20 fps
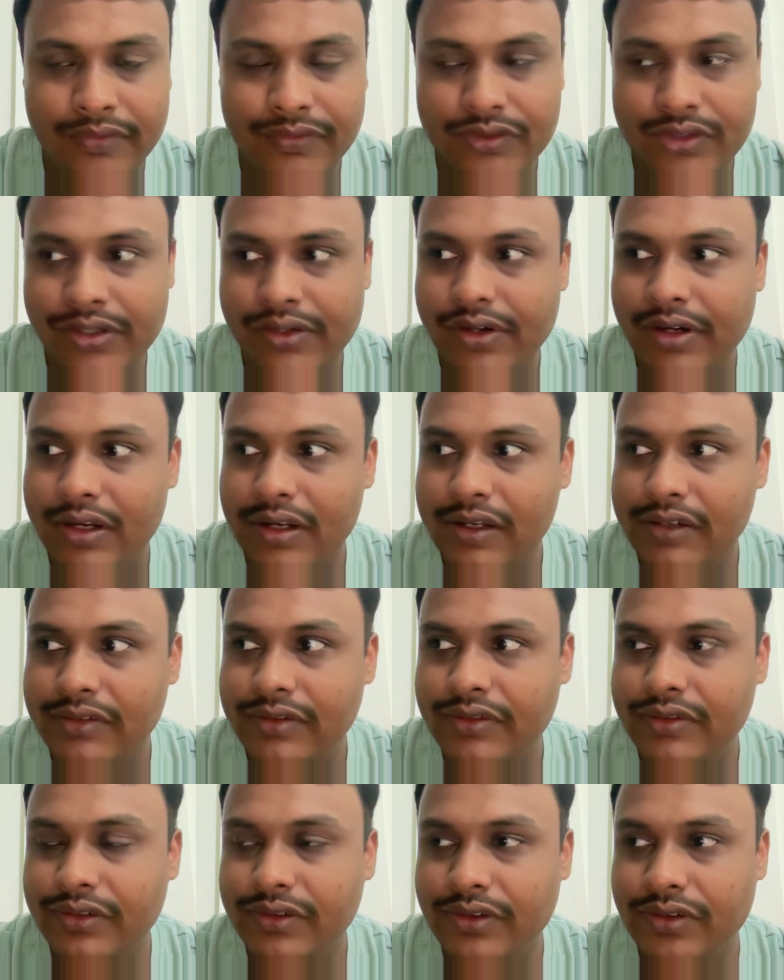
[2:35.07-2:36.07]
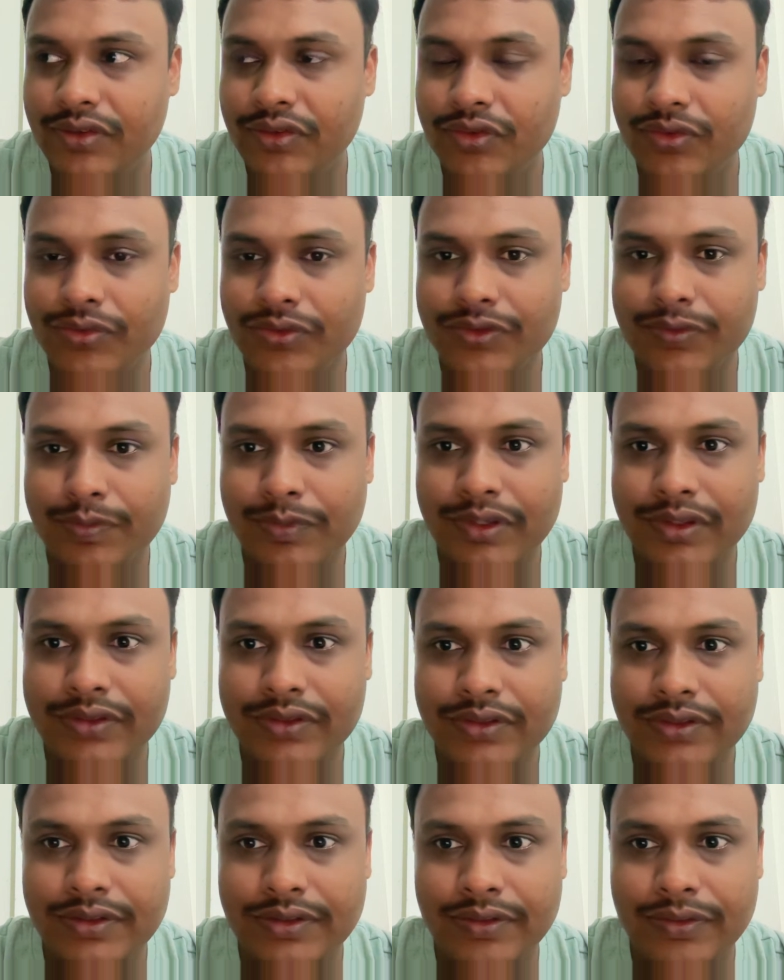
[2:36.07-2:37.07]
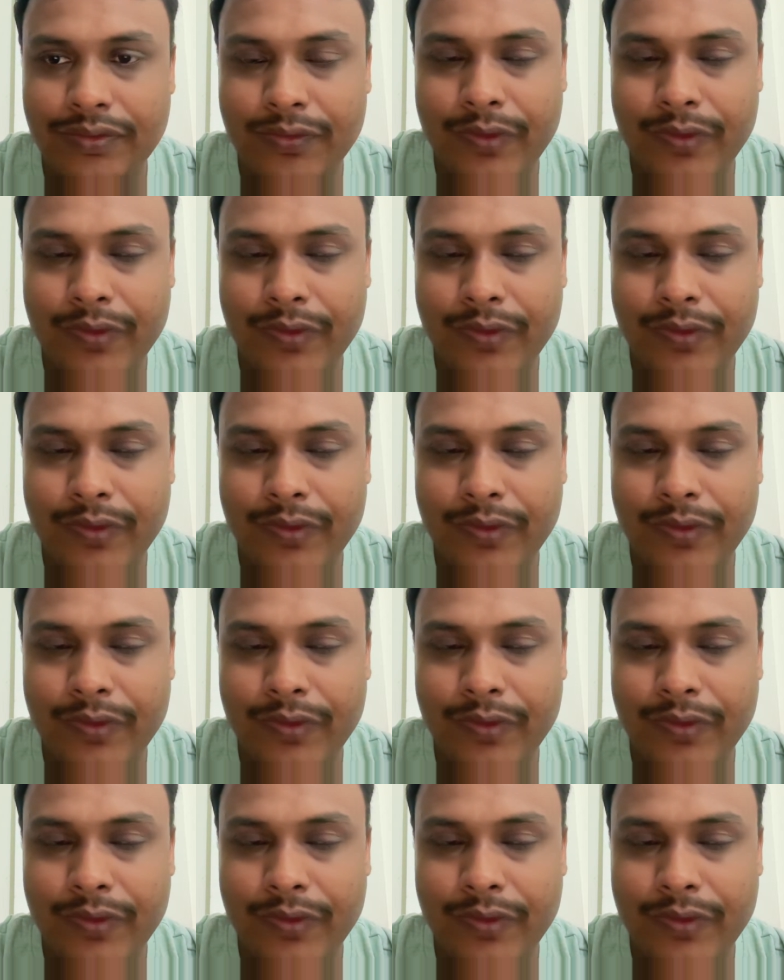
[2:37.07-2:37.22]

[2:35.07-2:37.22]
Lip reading: generalization issues, means